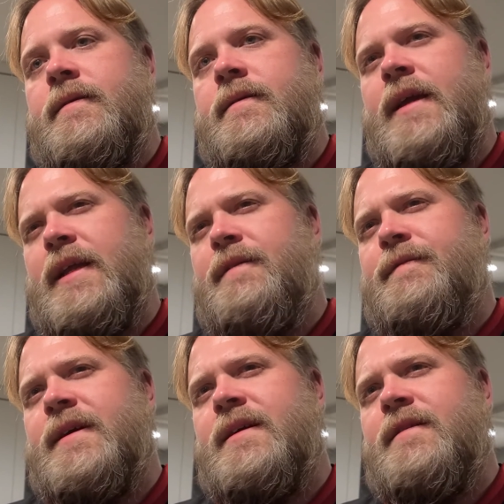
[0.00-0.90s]

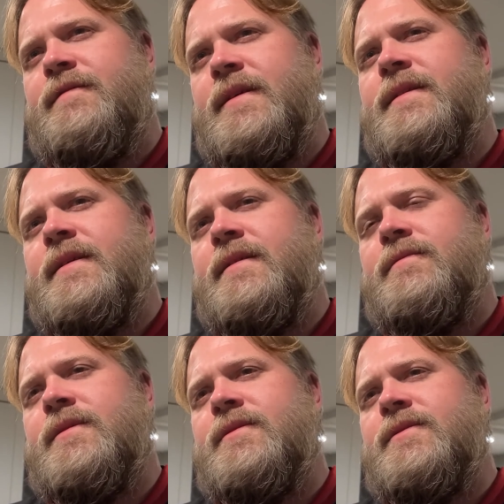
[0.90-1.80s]
85, I think it
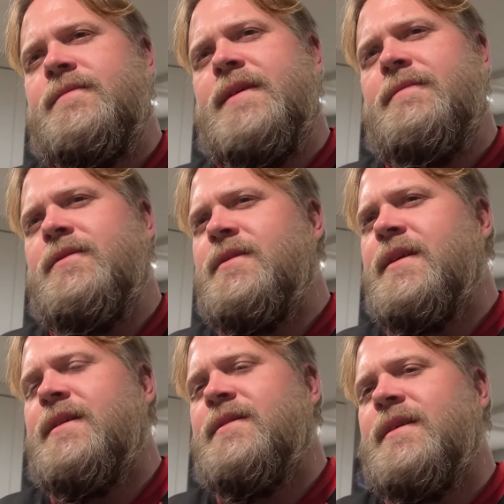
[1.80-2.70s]
was, or maybe it was
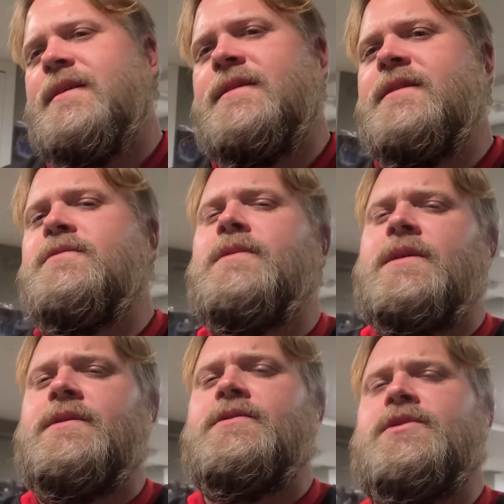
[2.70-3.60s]
86. It's one
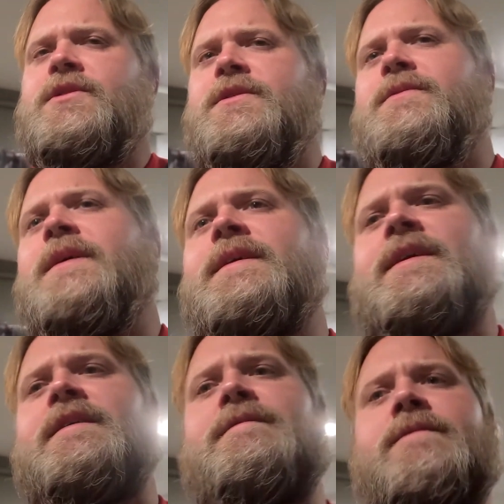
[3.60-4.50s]
of those two, I
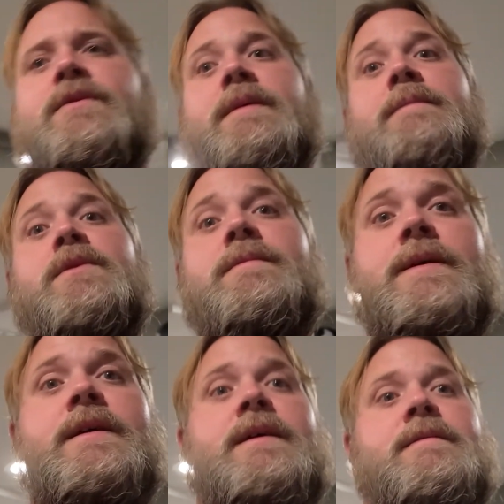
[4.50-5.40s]
can't remember,
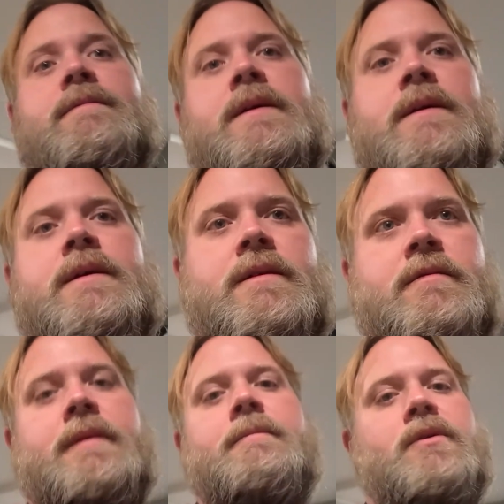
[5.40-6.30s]
but I
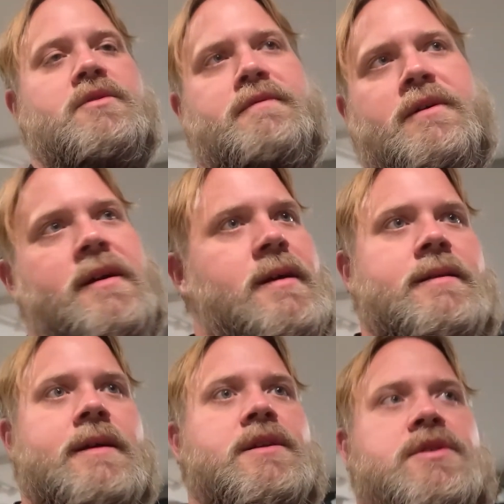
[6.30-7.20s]
remember I was very
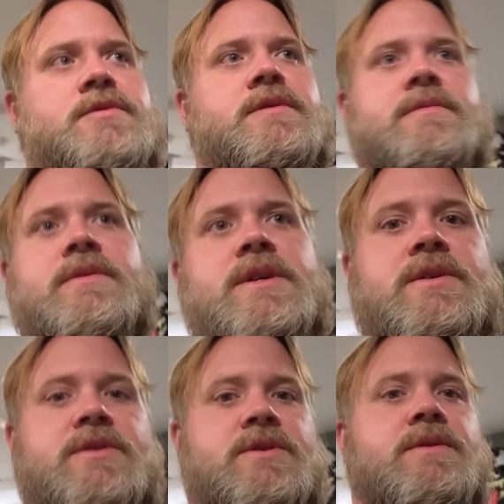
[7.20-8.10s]
young, like 2 or 3
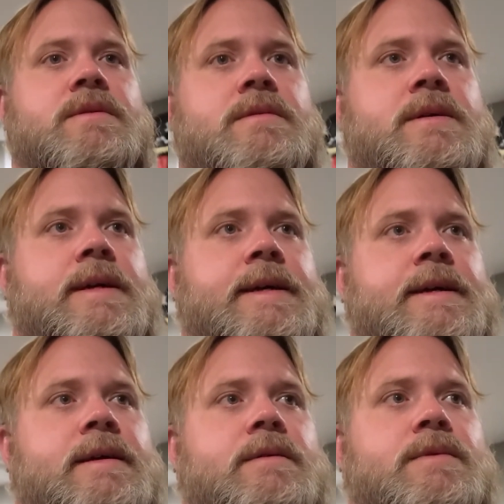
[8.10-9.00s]
years old,
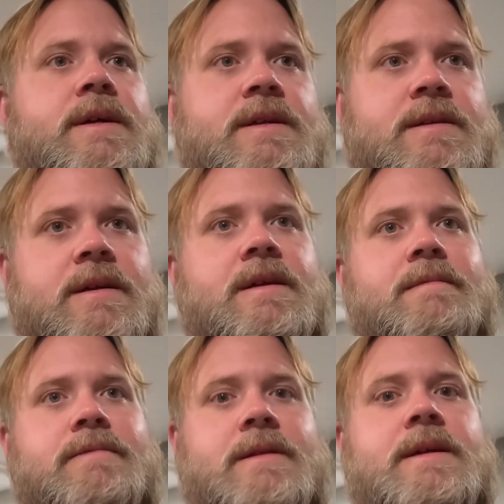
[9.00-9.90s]
when I
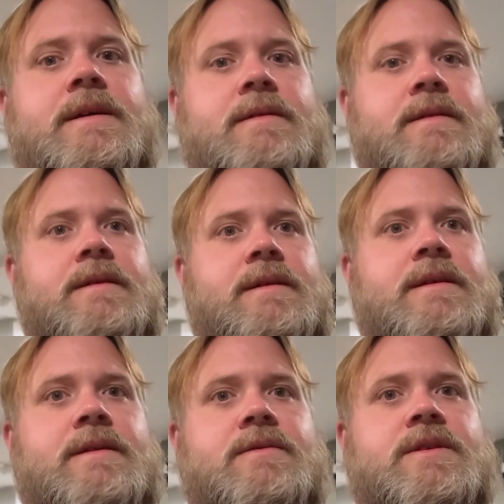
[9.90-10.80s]
started playing on the
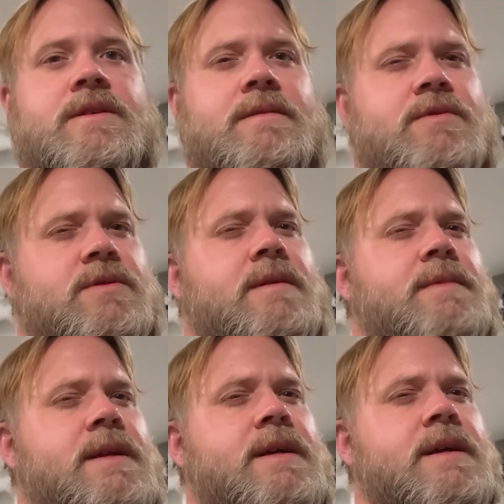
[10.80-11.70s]
Nintendo system. So I'm
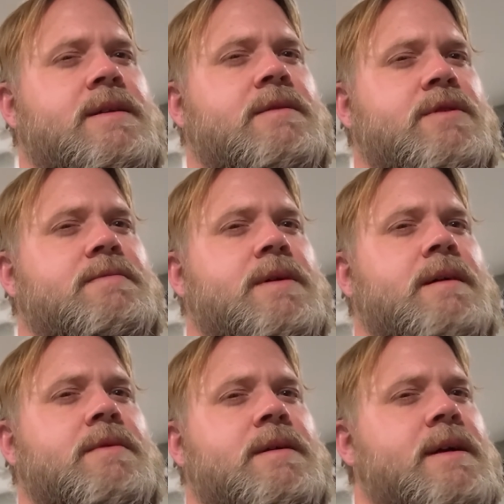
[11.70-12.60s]
going to guess I was
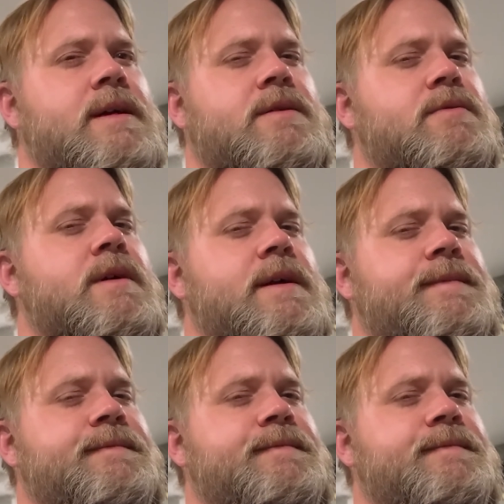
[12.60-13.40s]
probably like 3.